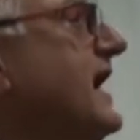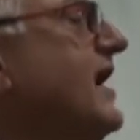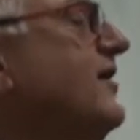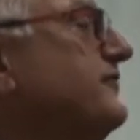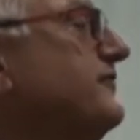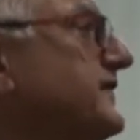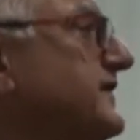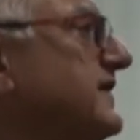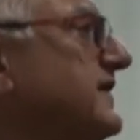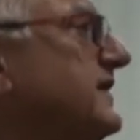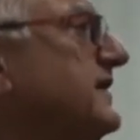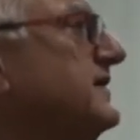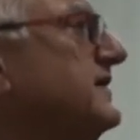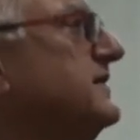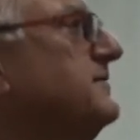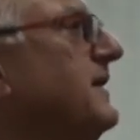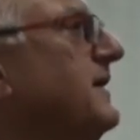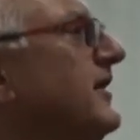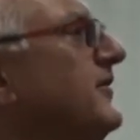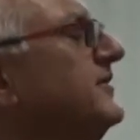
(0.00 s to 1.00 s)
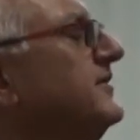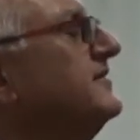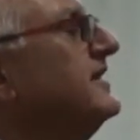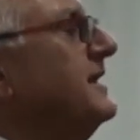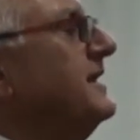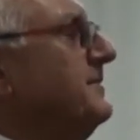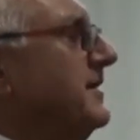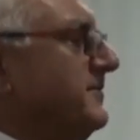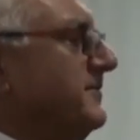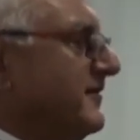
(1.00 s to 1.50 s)
after the Maoists
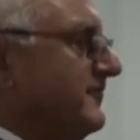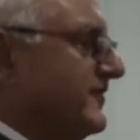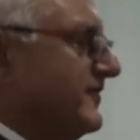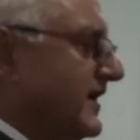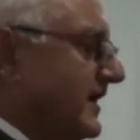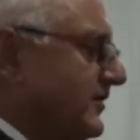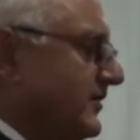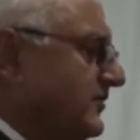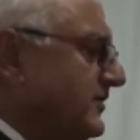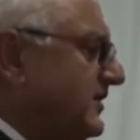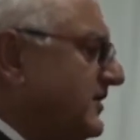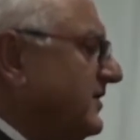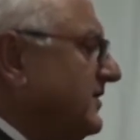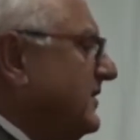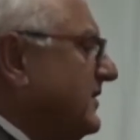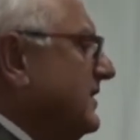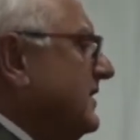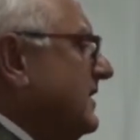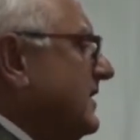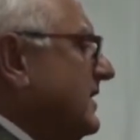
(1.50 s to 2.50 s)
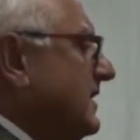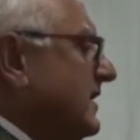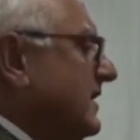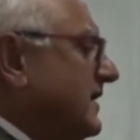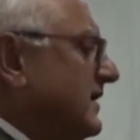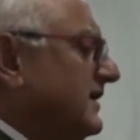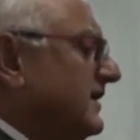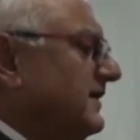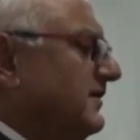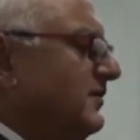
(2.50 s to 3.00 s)
came above ground,
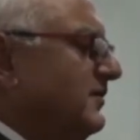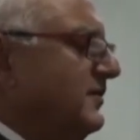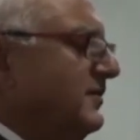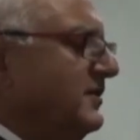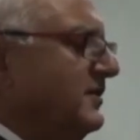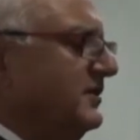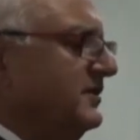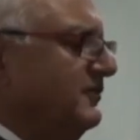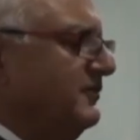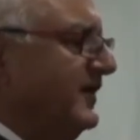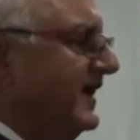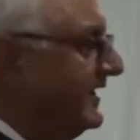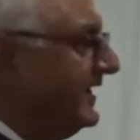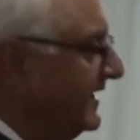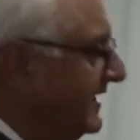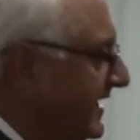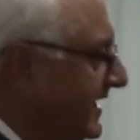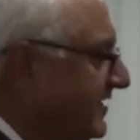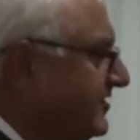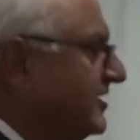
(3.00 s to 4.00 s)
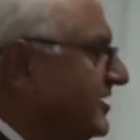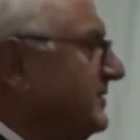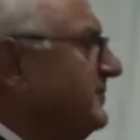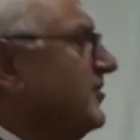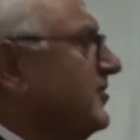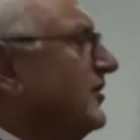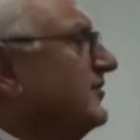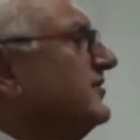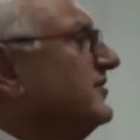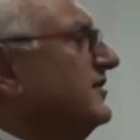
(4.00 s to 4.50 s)
uh, we had an
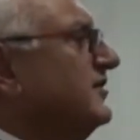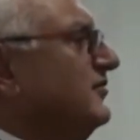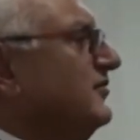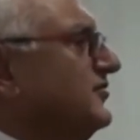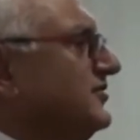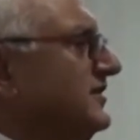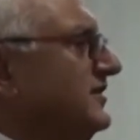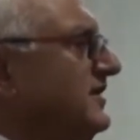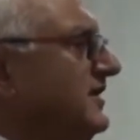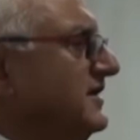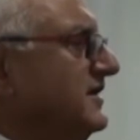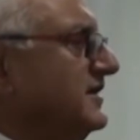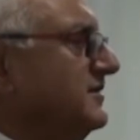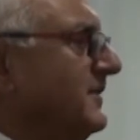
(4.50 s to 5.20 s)
interim constitution.